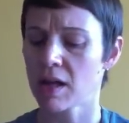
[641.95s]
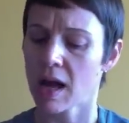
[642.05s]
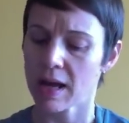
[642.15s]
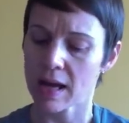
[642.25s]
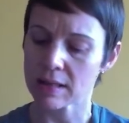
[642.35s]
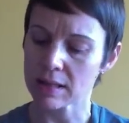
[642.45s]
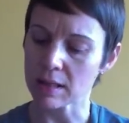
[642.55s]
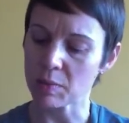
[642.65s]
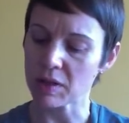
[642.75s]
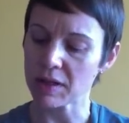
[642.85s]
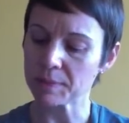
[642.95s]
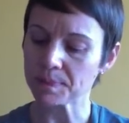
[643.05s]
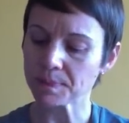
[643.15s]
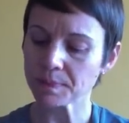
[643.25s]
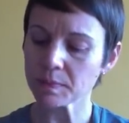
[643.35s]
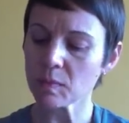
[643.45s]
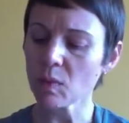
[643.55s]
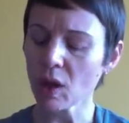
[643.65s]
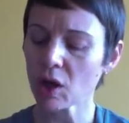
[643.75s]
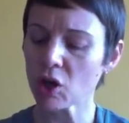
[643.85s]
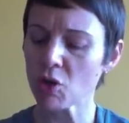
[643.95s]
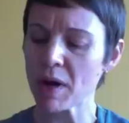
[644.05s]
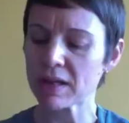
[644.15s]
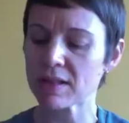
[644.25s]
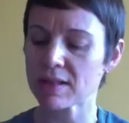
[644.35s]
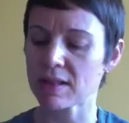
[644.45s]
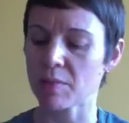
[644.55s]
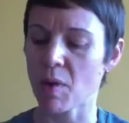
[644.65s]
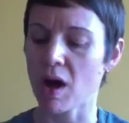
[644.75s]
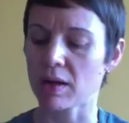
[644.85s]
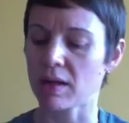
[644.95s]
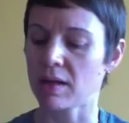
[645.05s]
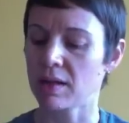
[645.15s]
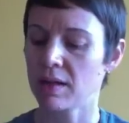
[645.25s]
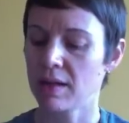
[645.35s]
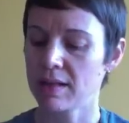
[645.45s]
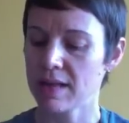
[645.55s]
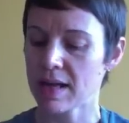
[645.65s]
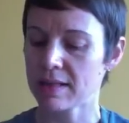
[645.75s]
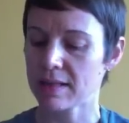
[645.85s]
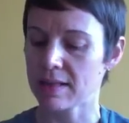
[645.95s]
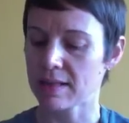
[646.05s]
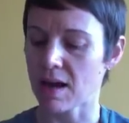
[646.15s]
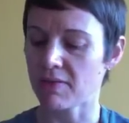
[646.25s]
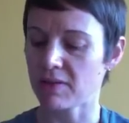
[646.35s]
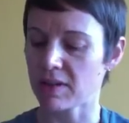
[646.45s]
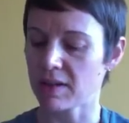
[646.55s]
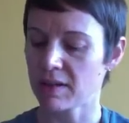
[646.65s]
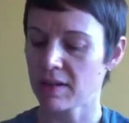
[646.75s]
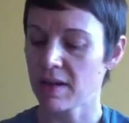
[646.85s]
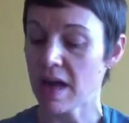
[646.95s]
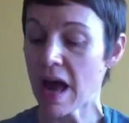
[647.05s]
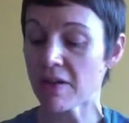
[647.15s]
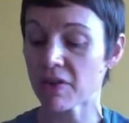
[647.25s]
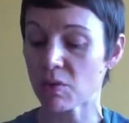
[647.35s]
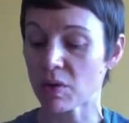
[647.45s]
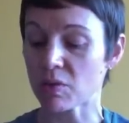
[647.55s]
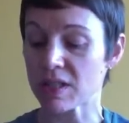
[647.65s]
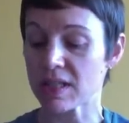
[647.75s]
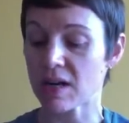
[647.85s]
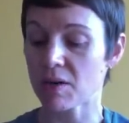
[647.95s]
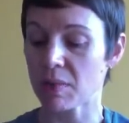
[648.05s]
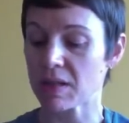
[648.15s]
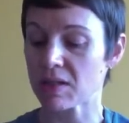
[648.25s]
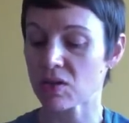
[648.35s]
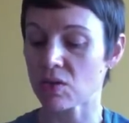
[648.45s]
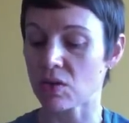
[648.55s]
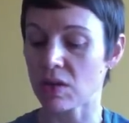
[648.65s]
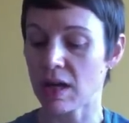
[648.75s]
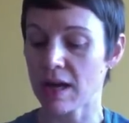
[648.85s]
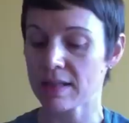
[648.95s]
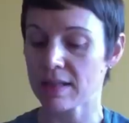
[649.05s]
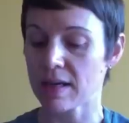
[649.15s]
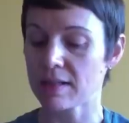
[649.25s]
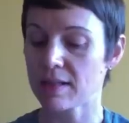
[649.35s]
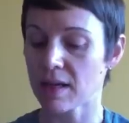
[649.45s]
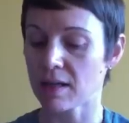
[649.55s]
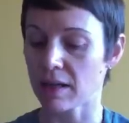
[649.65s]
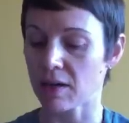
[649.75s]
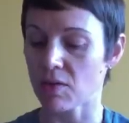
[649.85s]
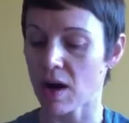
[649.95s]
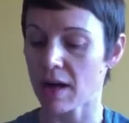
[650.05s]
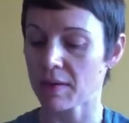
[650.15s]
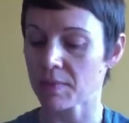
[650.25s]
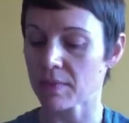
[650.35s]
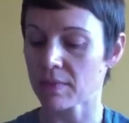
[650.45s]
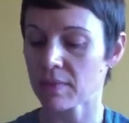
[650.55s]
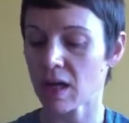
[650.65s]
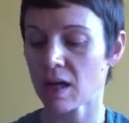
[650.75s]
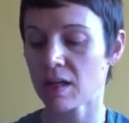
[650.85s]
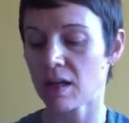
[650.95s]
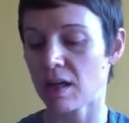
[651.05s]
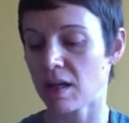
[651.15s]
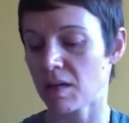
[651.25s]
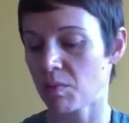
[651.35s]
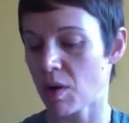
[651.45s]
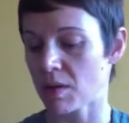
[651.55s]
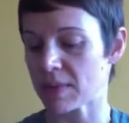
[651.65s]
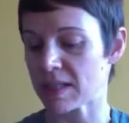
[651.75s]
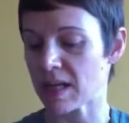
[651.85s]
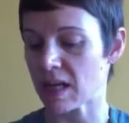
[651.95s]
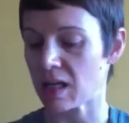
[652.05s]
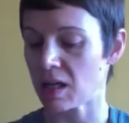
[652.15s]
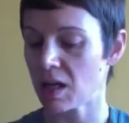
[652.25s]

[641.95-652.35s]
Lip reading: I asked sleepily. "Go back to sleep, Augie," Dad said softly. "Everyone will stare at me at school," I said, suddenly crying. "Honey," Mom said.